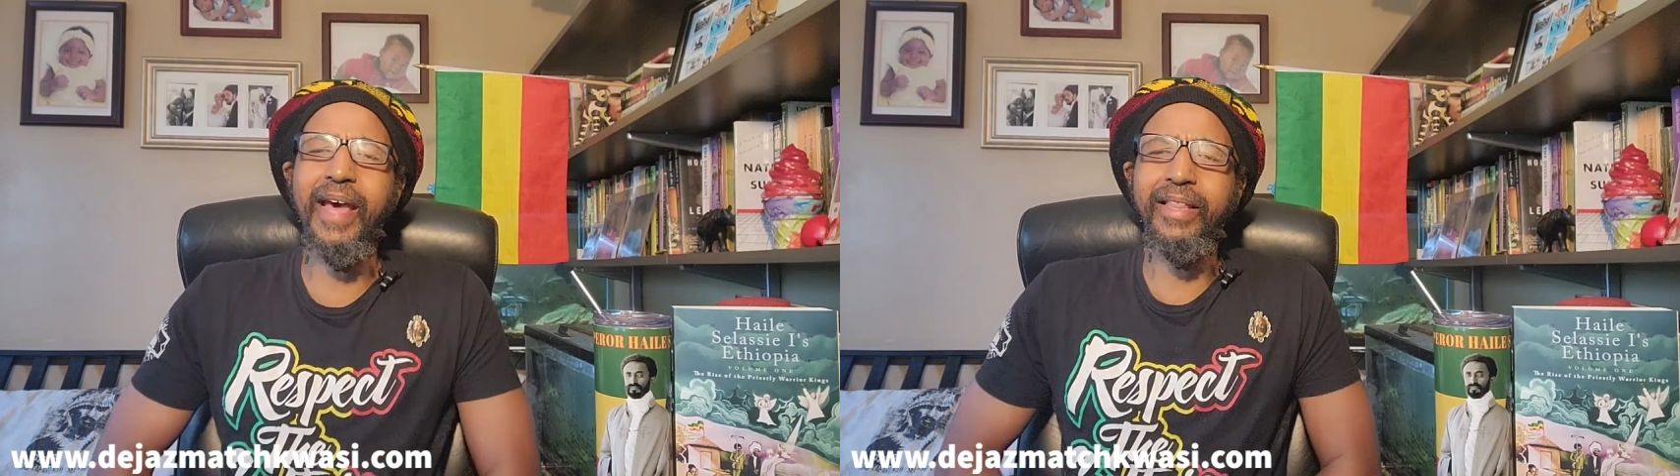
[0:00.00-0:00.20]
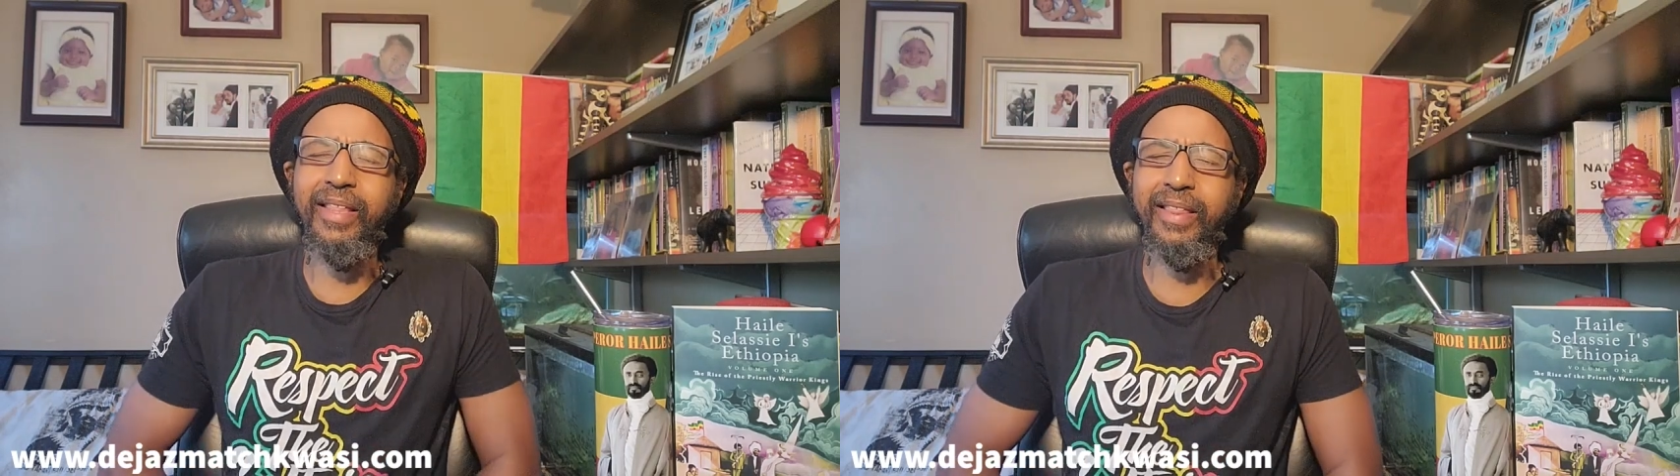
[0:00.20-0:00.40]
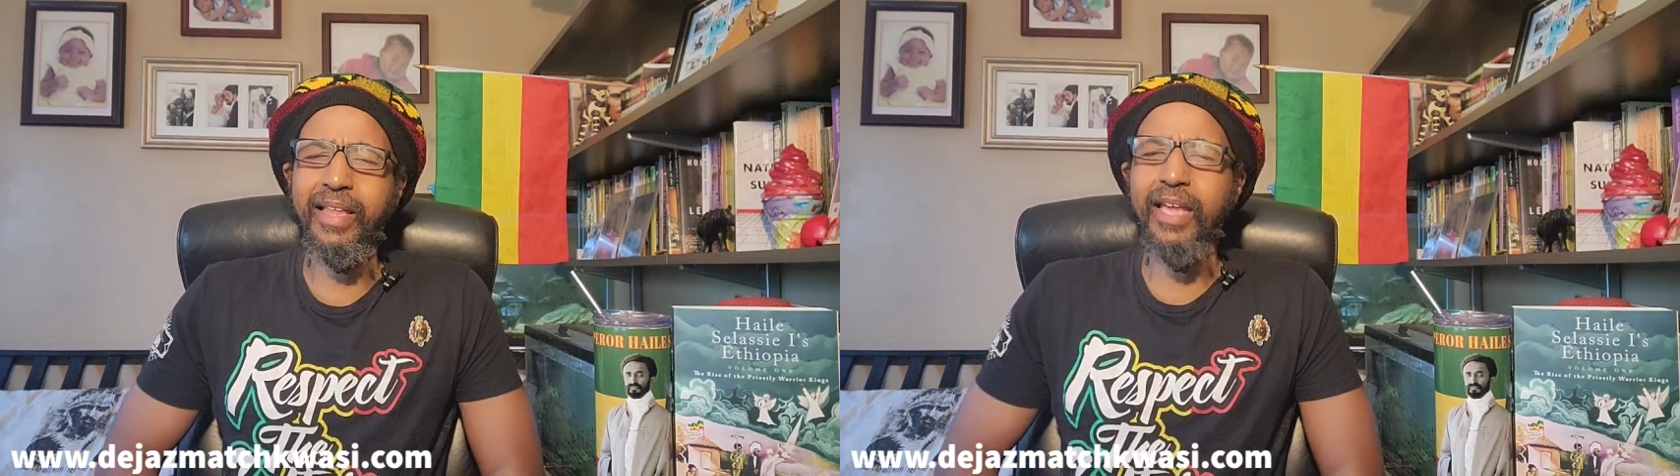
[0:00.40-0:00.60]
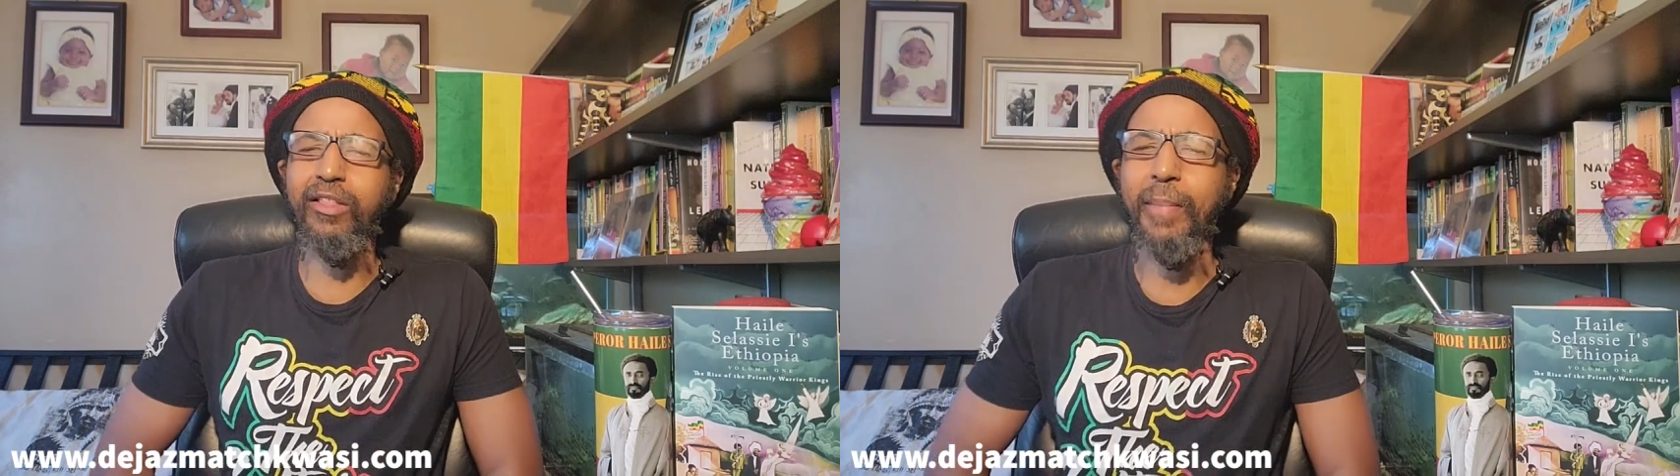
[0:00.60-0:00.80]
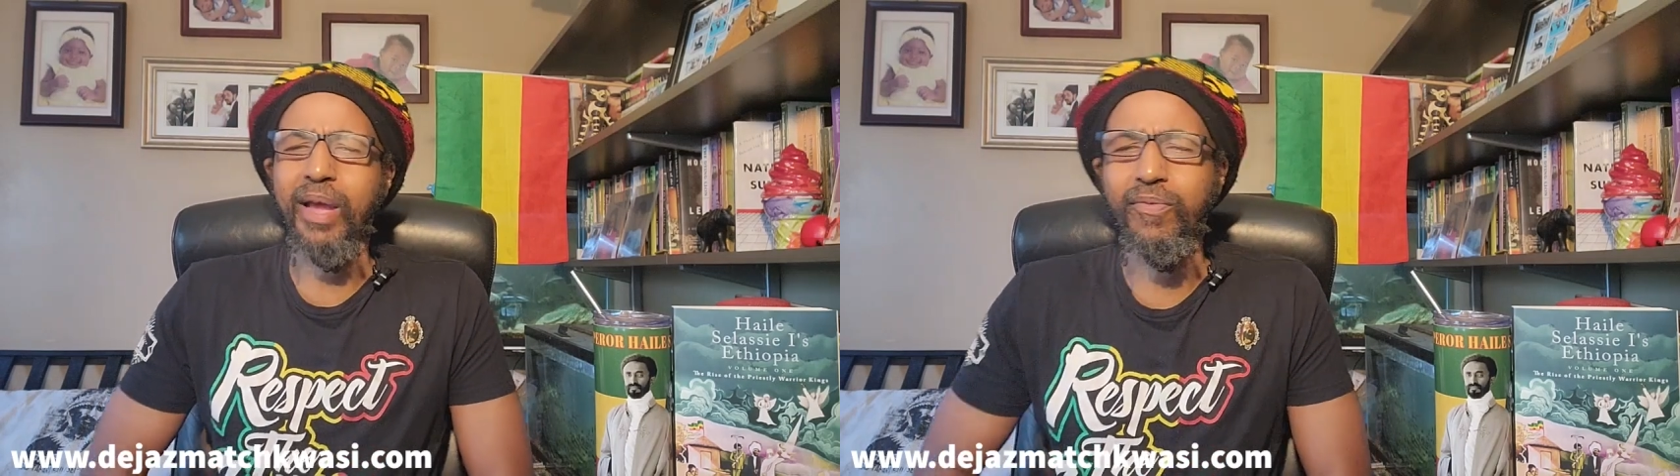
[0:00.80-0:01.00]
that to say
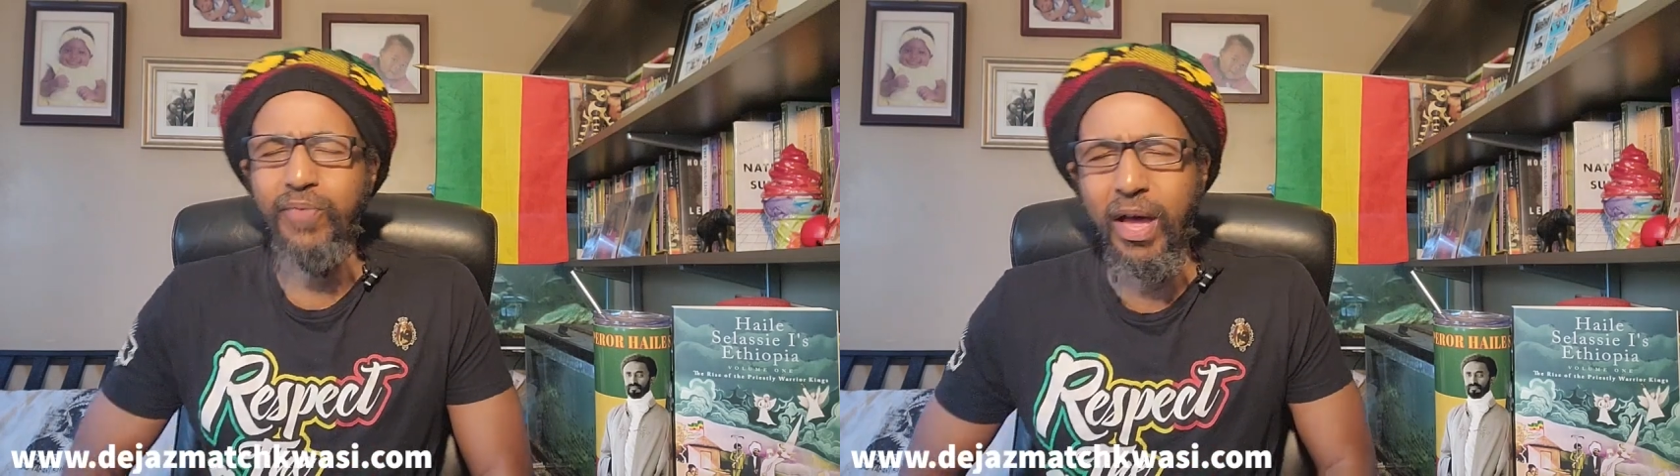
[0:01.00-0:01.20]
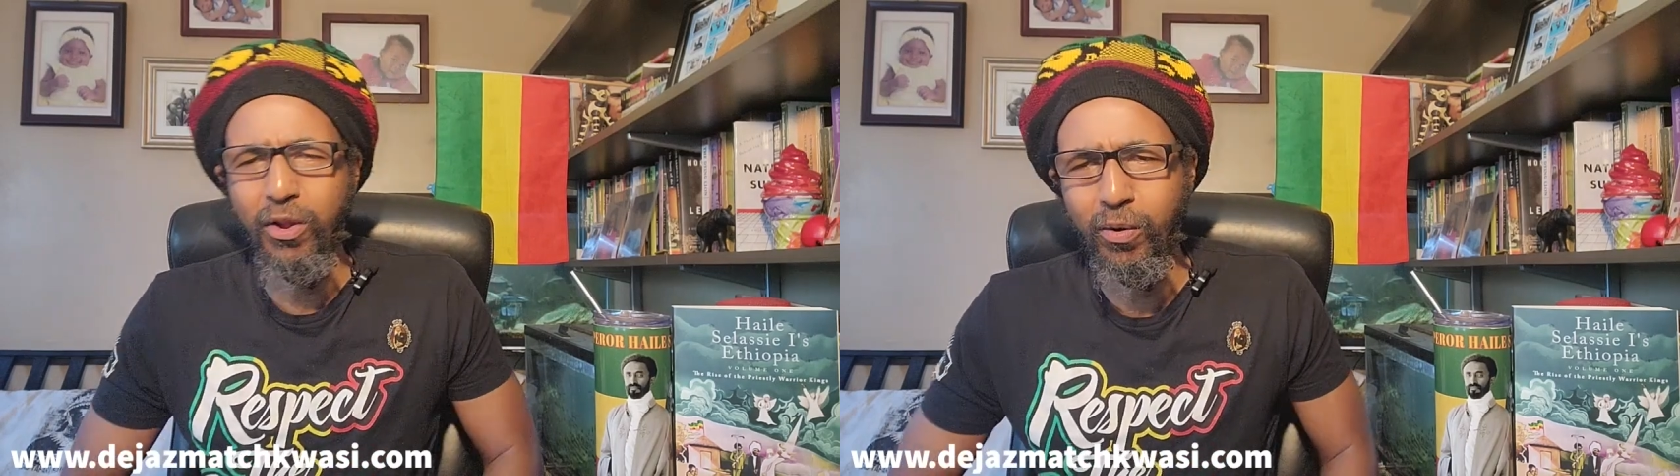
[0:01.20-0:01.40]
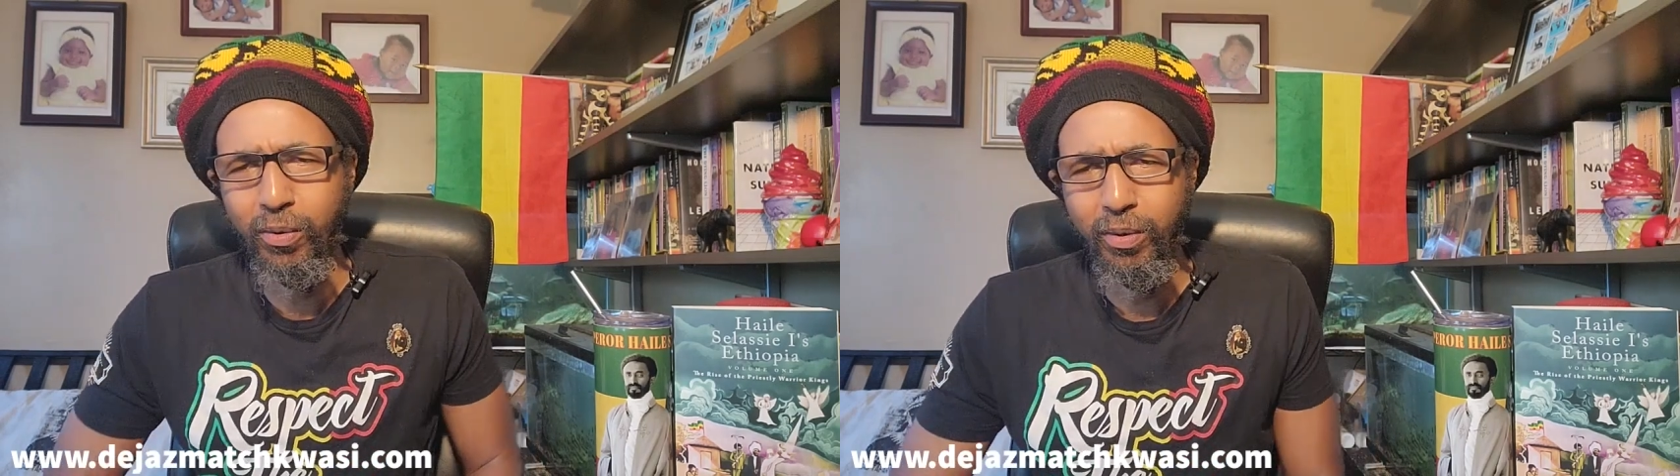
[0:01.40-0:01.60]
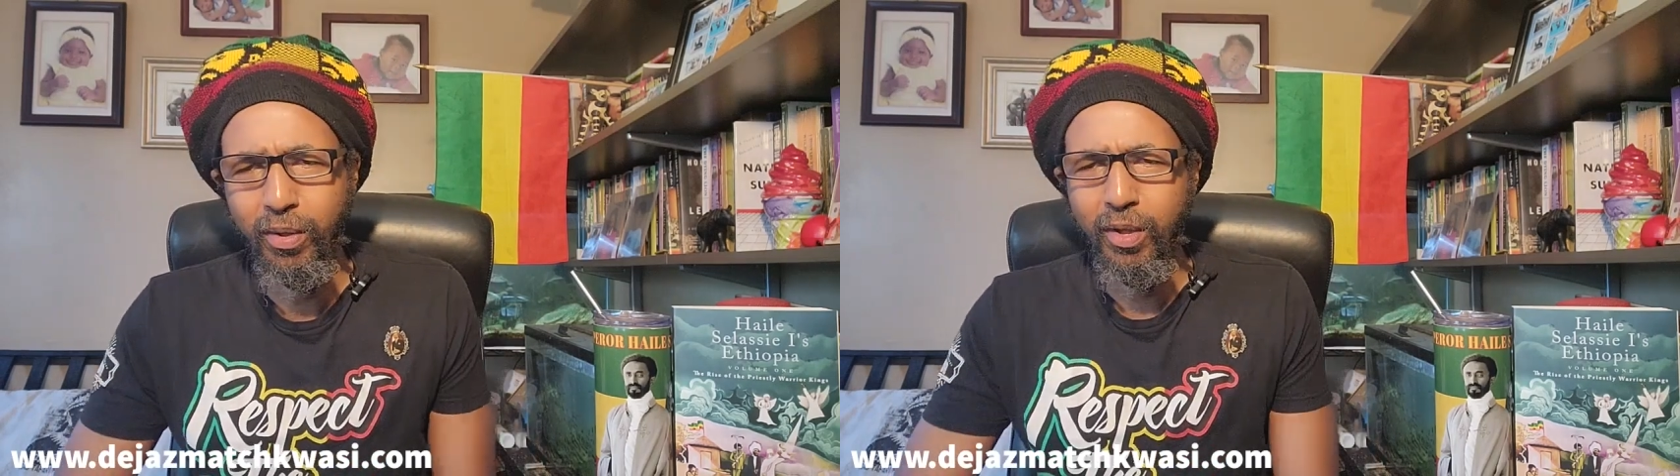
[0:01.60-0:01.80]
to my FANO